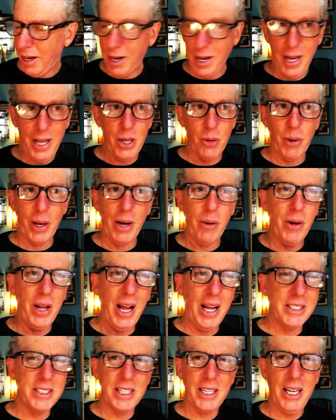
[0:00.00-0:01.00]
Anyway,
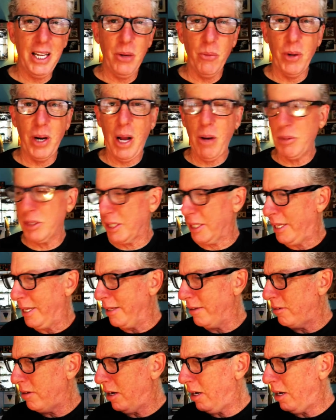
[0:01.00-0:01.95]
as a kid, when I was a kid,